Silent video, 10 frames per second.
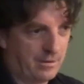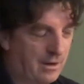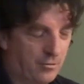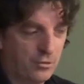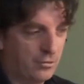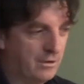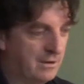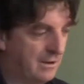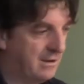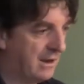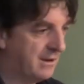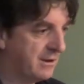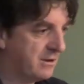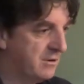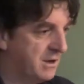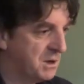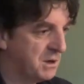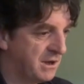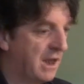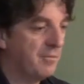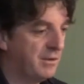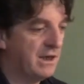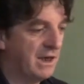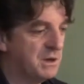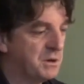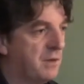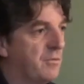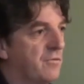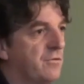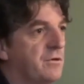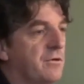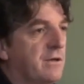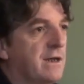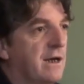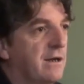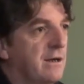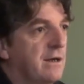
won't go into these ethics conditions now, but you get in trouble for doing that.